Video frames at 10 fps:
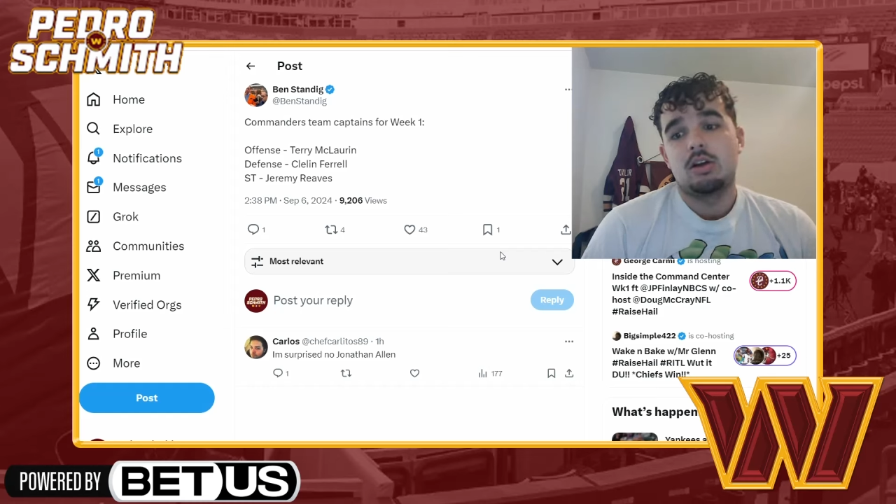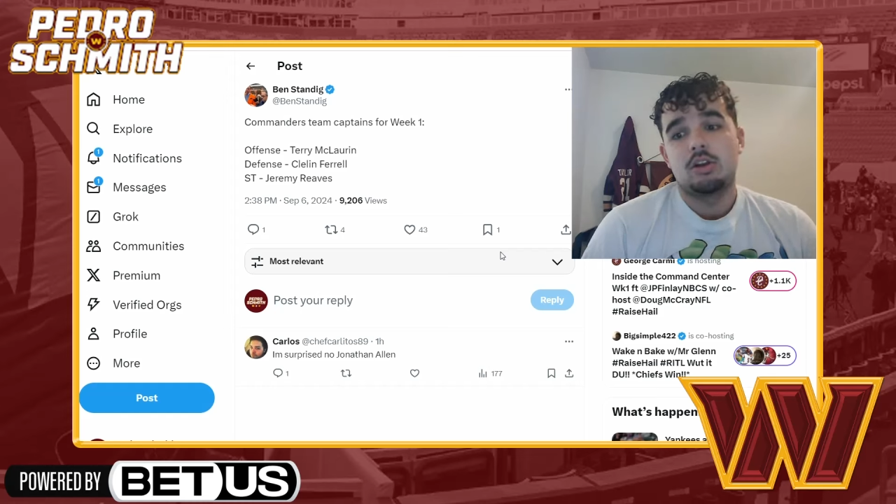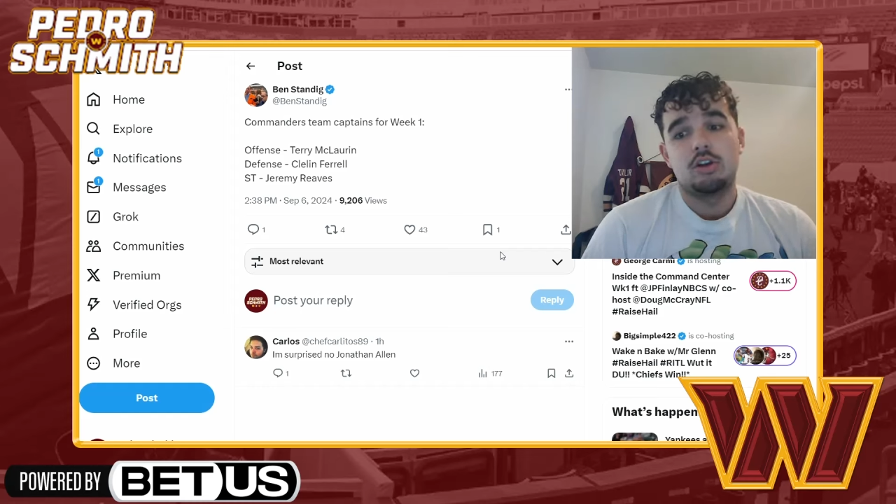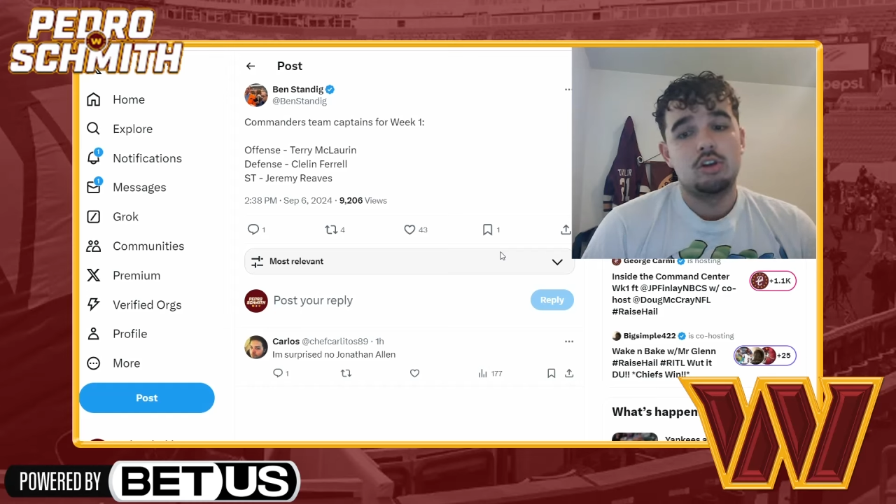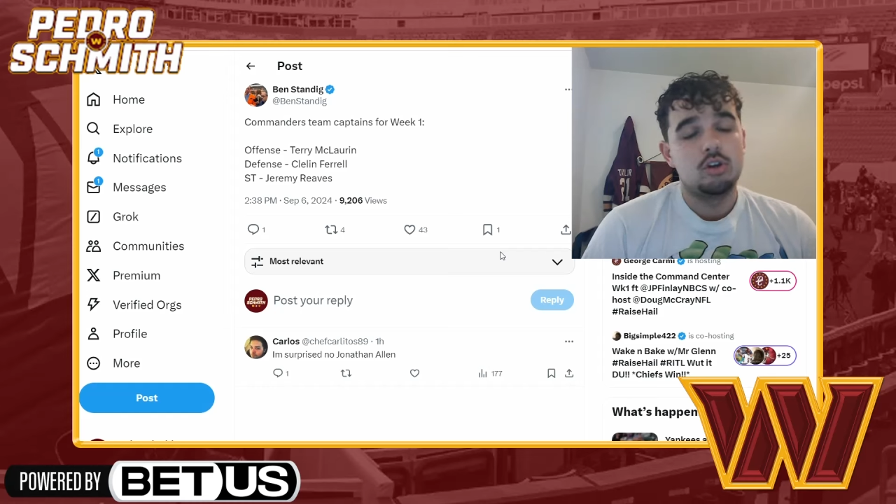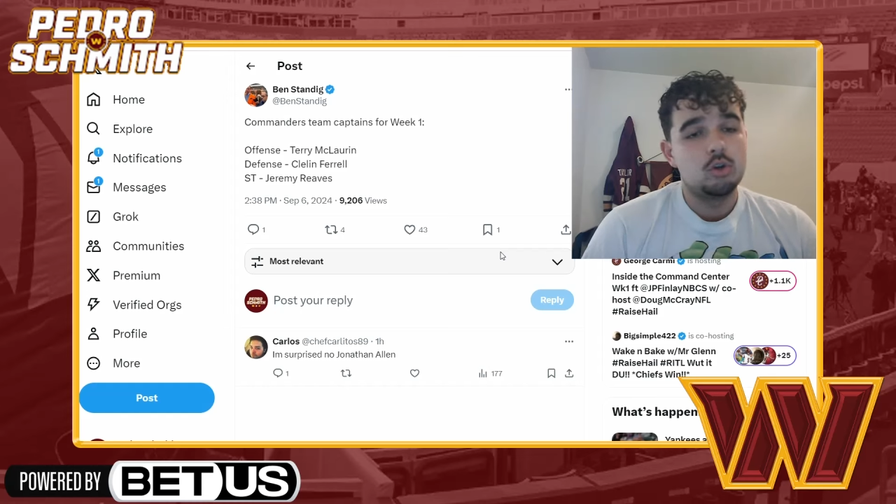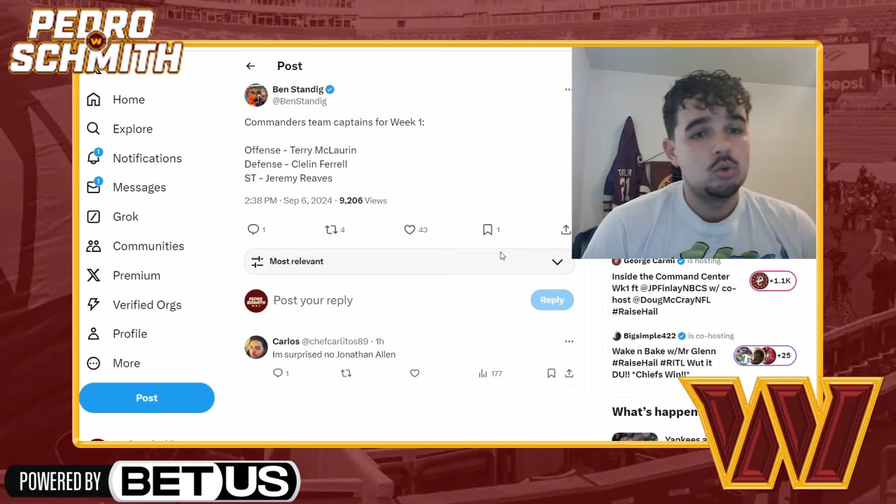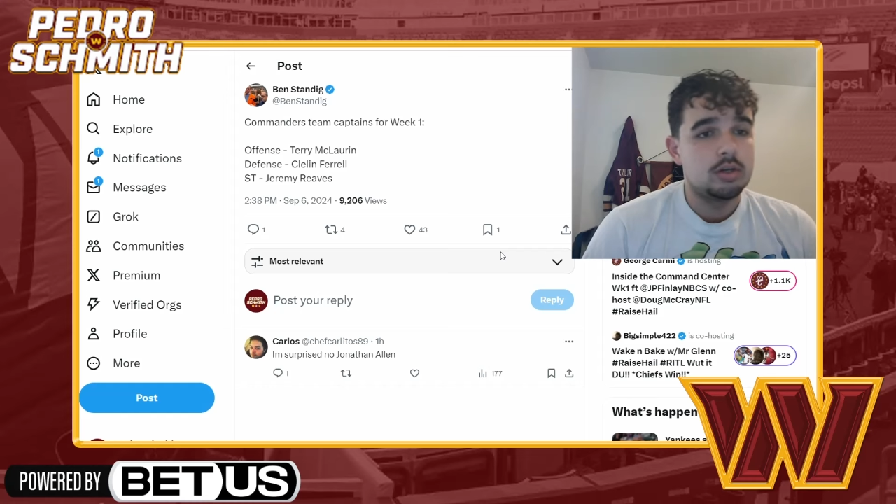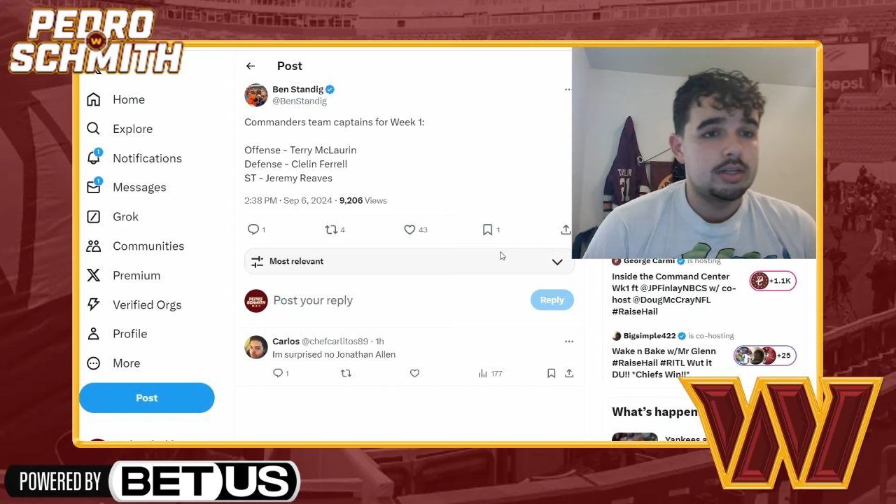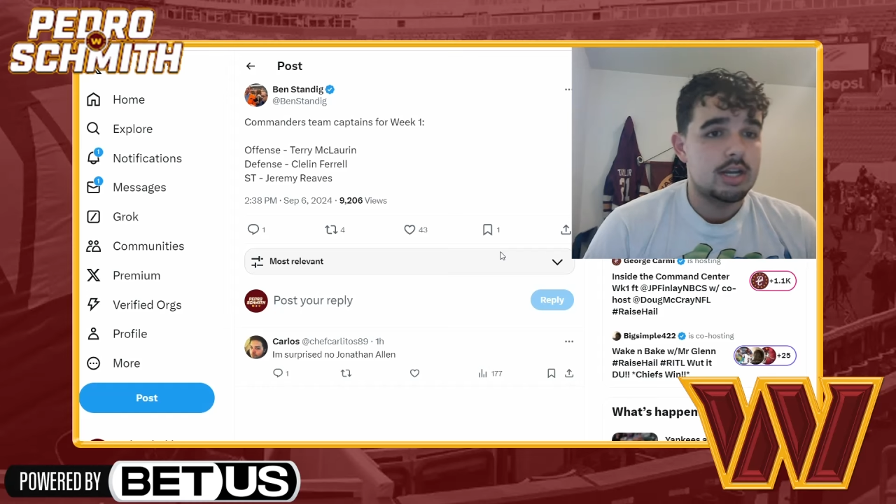new
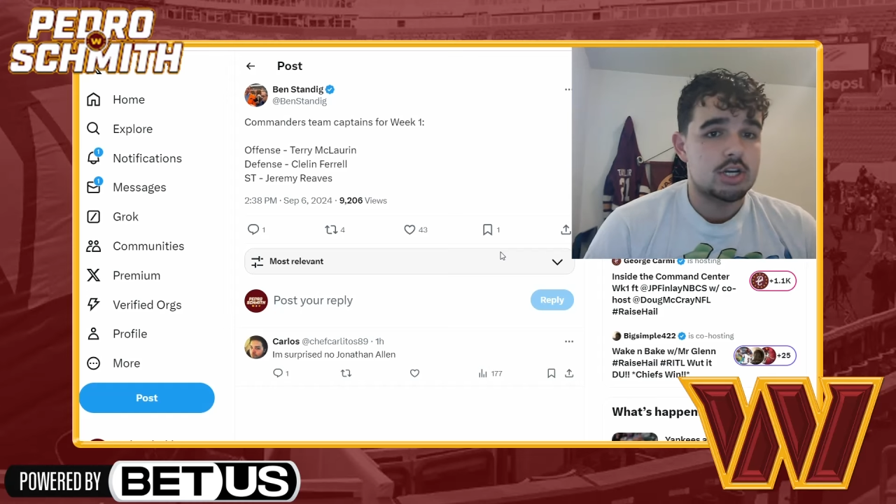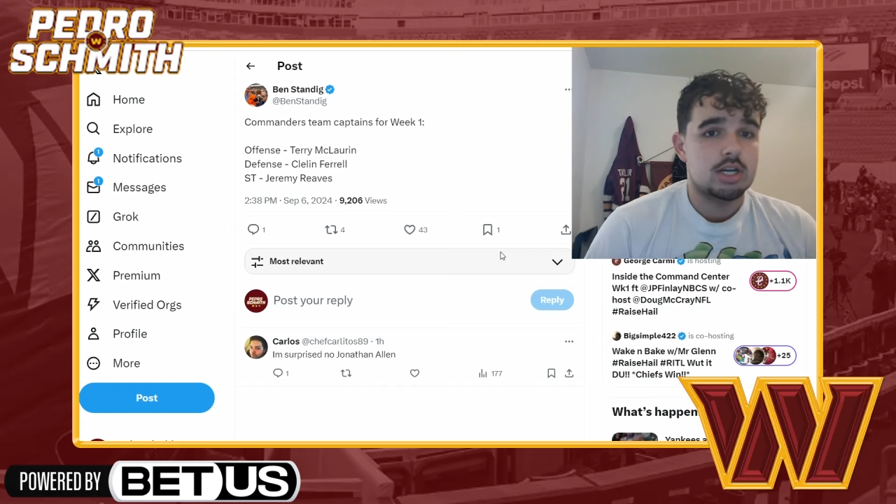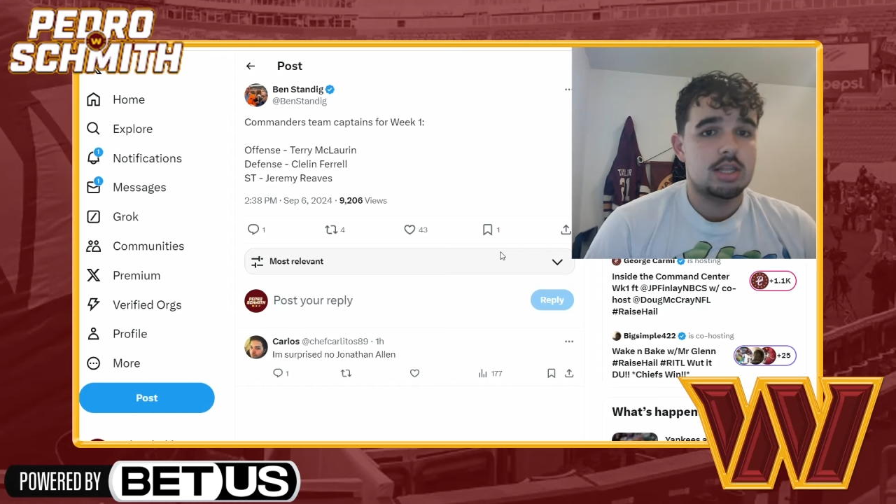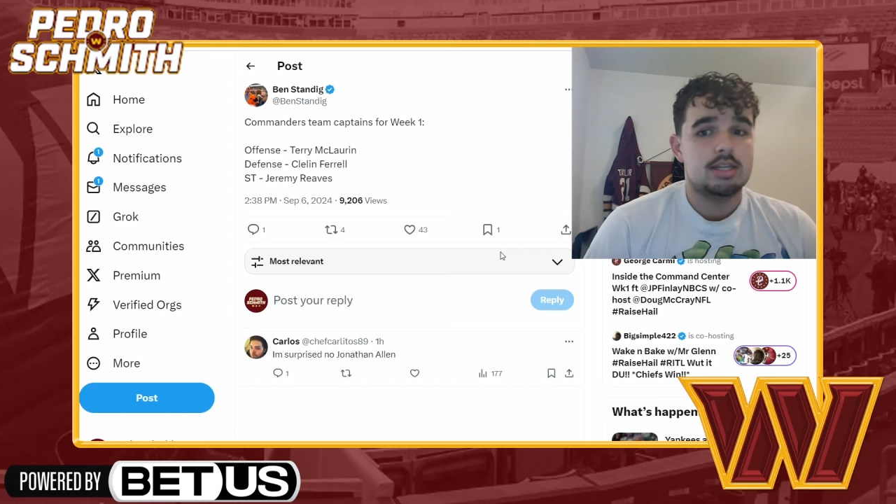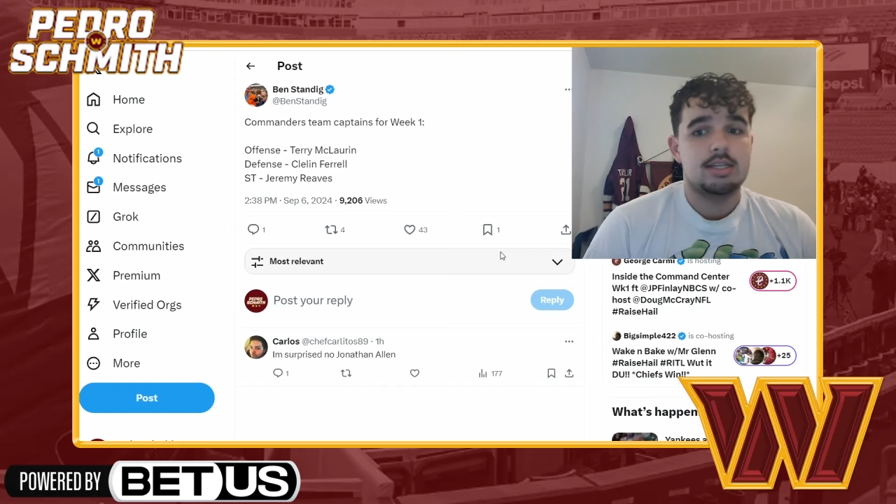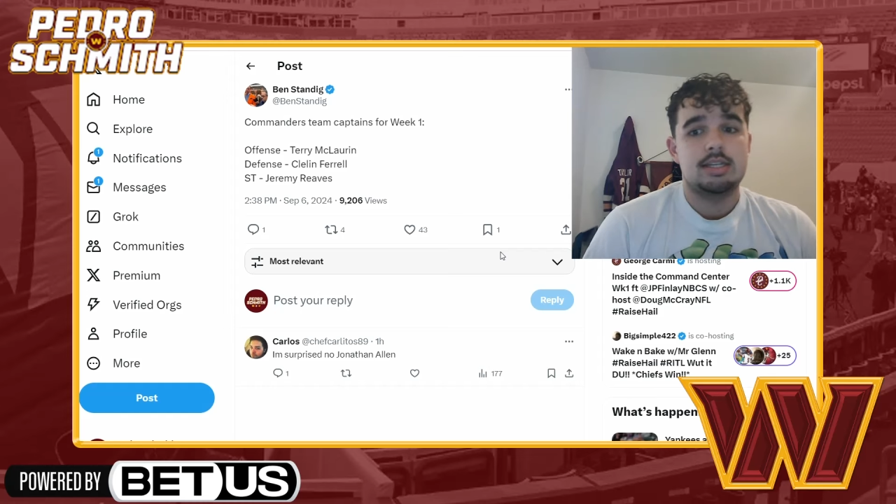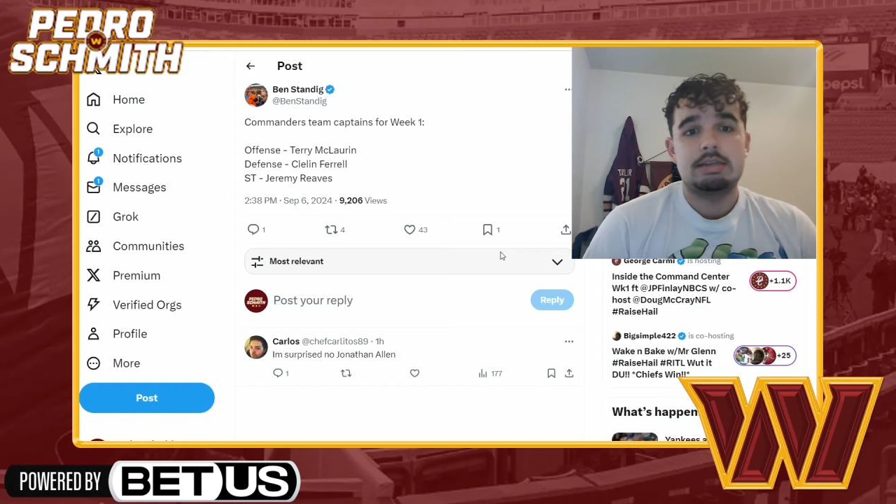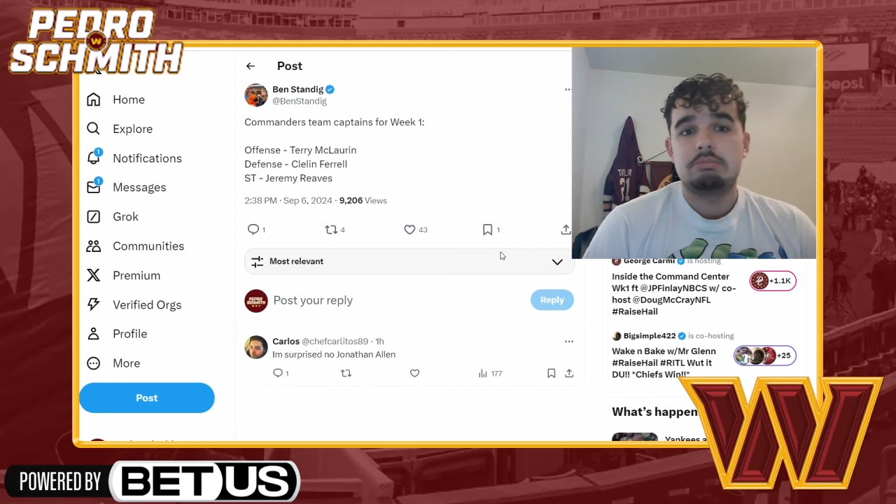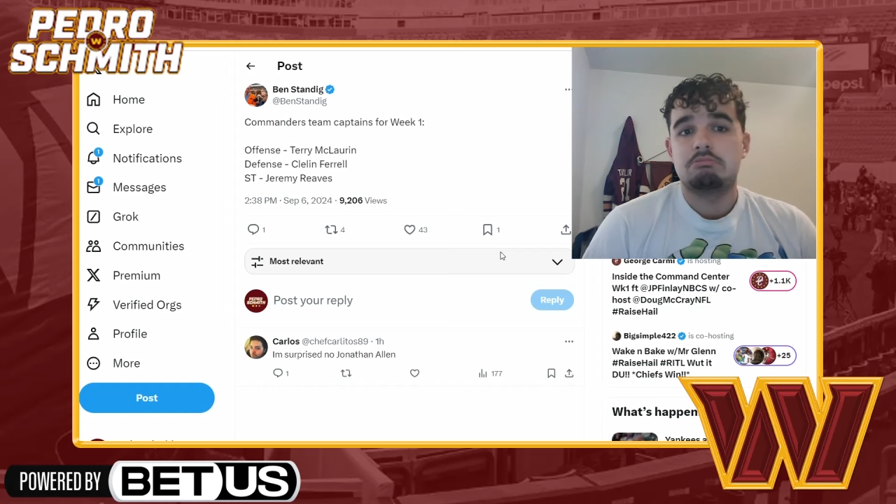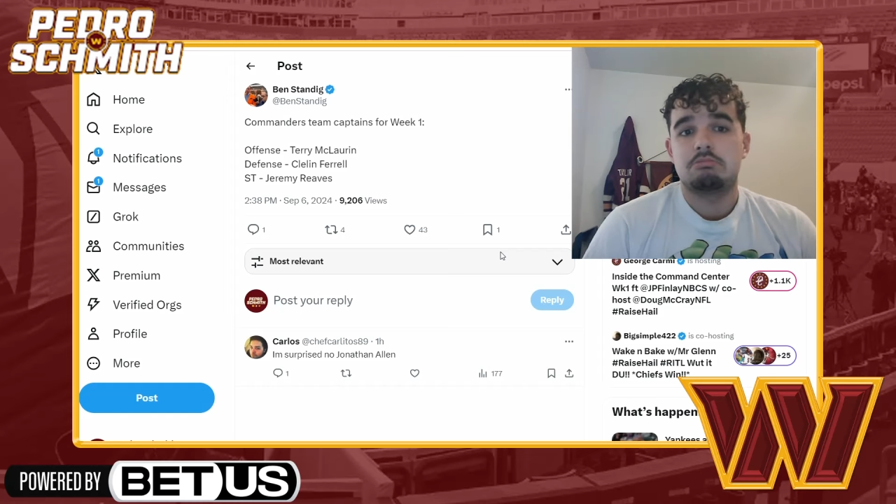addition to the
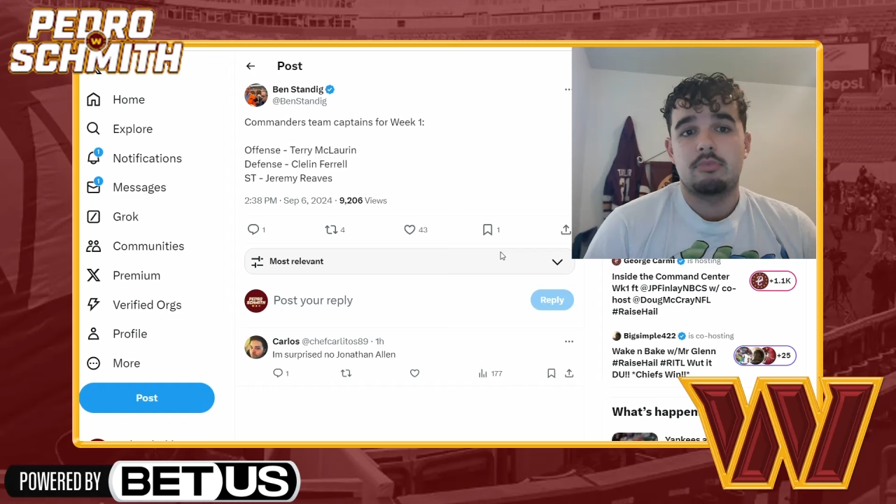team.